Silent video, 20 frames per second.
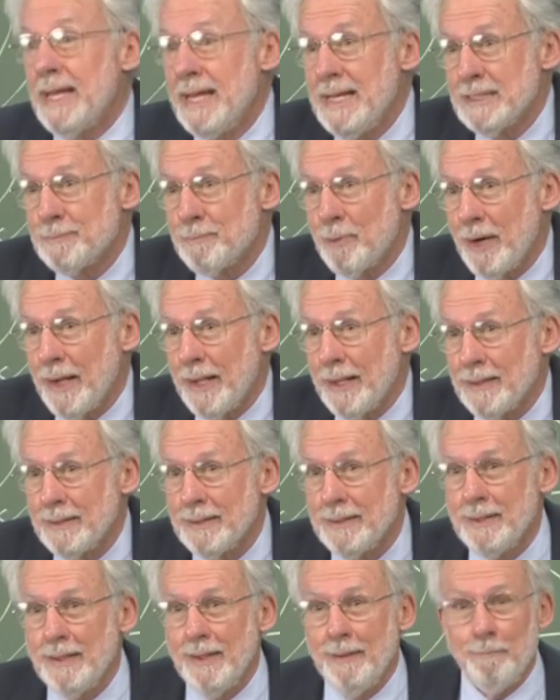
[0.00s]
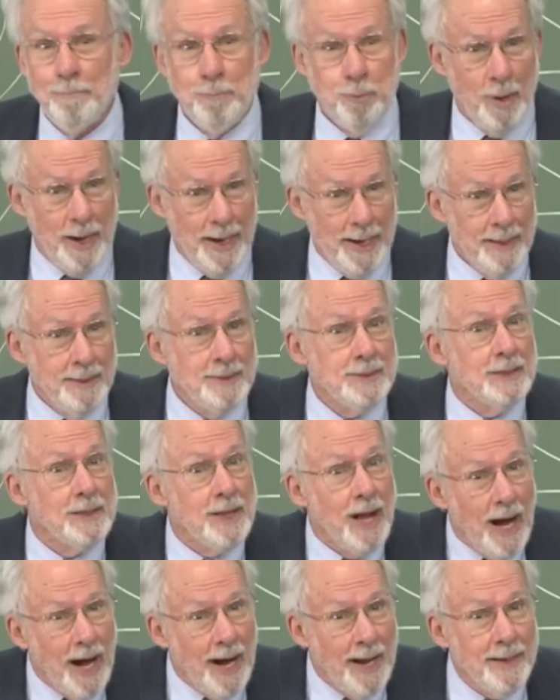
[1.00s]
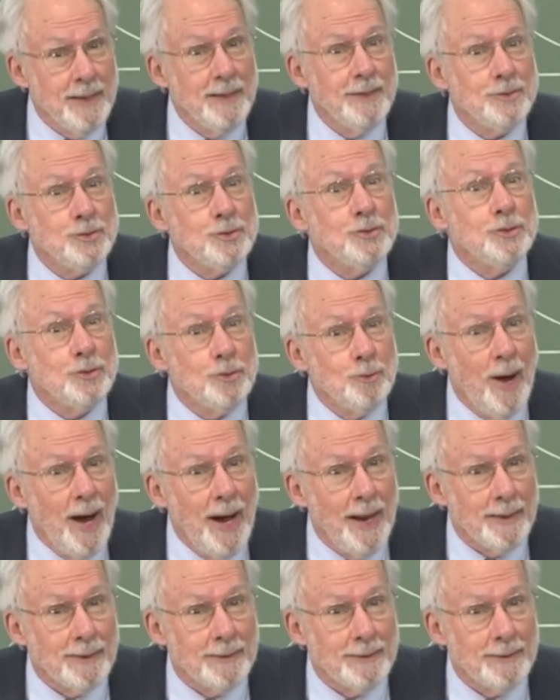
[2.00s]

is praying. Praying to God to do what?